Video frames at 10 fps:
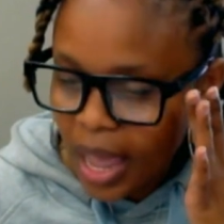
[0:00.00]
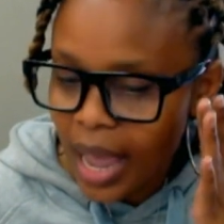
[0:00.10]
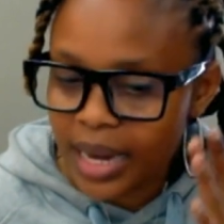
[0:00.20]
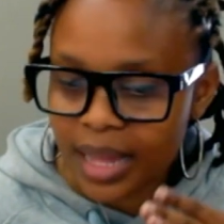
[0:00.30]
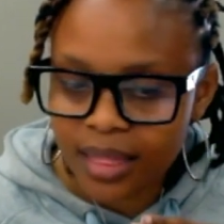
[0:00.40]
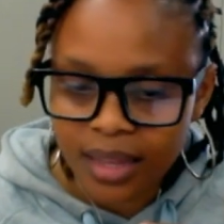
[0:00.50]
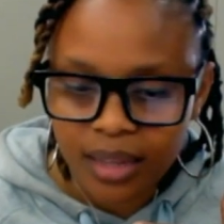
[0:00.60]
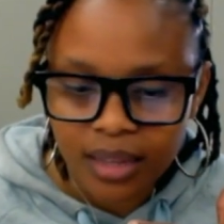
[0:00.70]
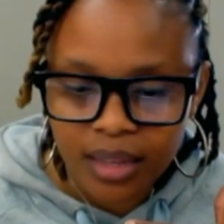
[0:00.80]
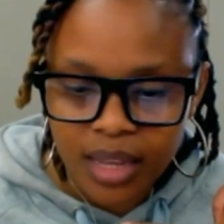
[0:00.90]
and I
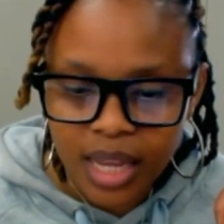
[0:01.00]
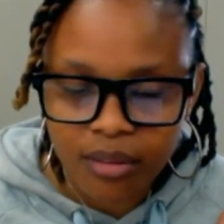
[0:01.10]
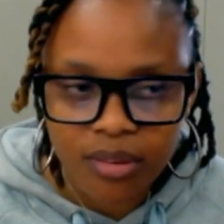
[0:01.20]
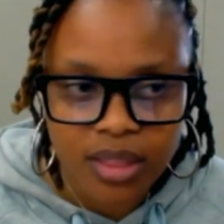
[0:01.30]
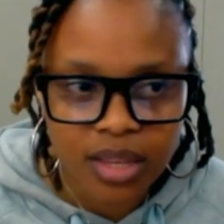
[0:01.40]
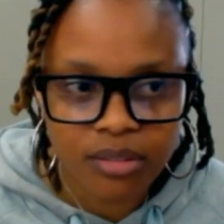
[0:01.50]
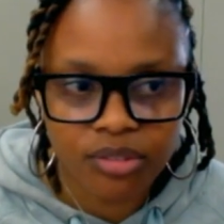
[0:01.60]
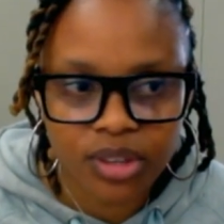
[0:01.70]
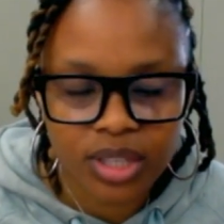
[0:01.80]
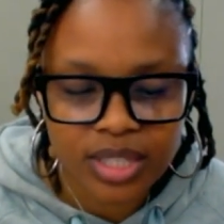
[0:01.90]
think everything
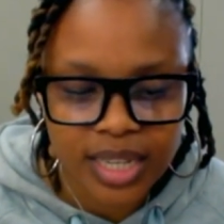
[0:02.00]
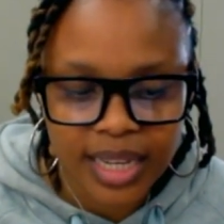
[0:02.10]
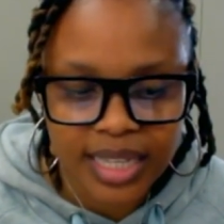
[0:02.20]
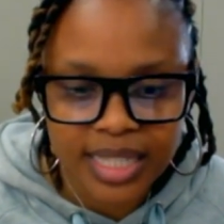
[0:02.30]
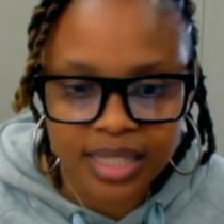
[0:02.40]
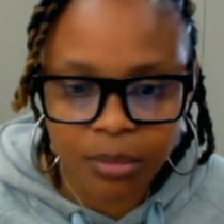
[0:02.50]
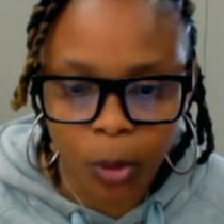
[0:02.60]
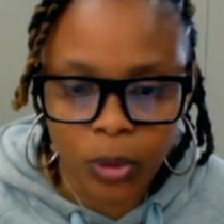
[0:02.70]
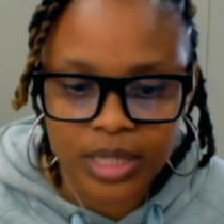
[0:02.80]
feels like it's the most